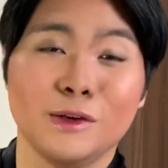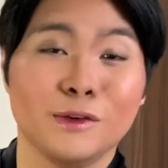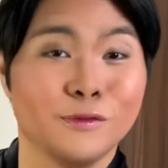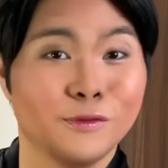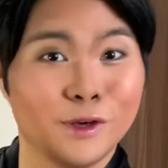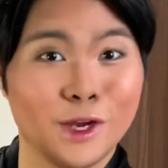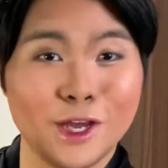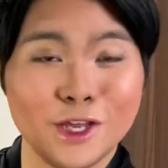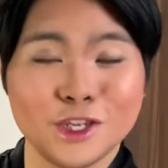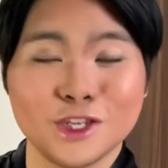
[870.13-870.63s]

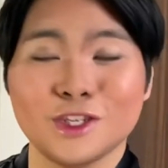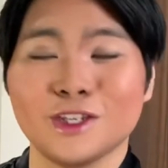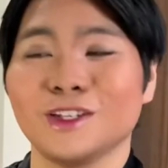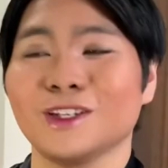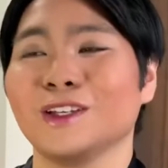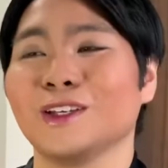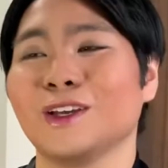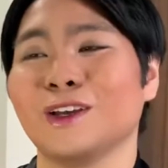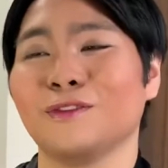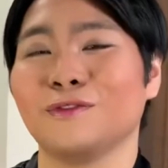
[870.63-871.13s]
fresh,
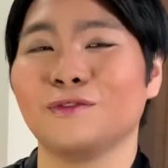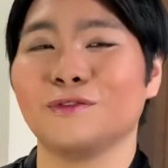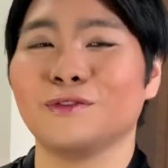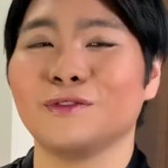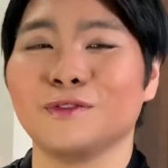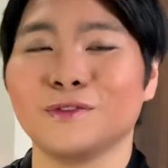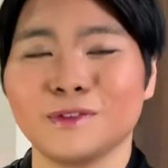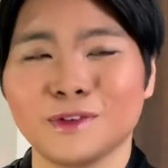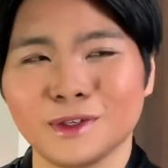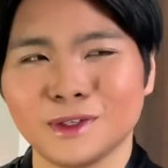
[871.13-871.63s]
if
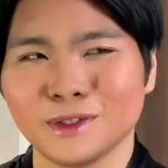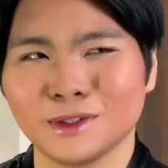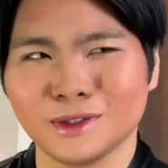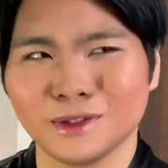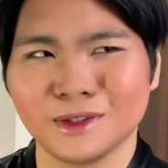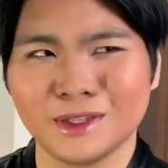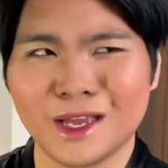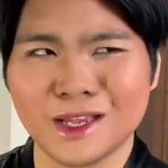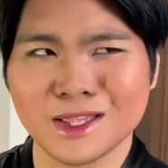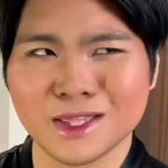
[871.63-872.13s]

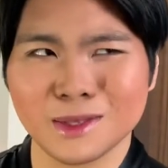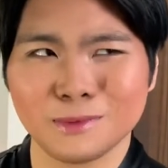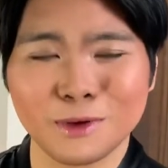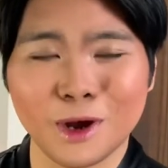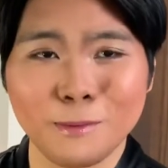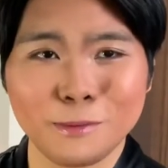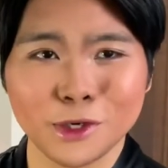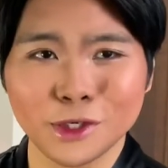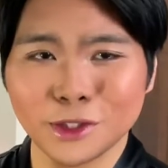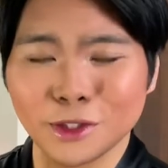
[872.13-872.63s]
that's the
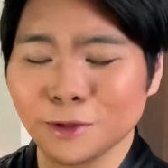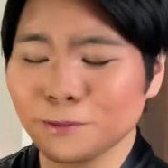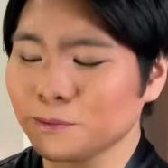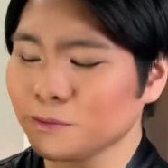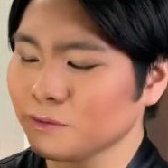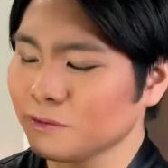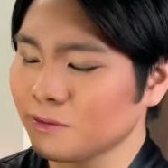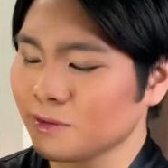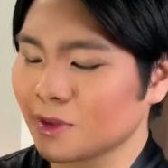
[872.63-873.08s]
proper term.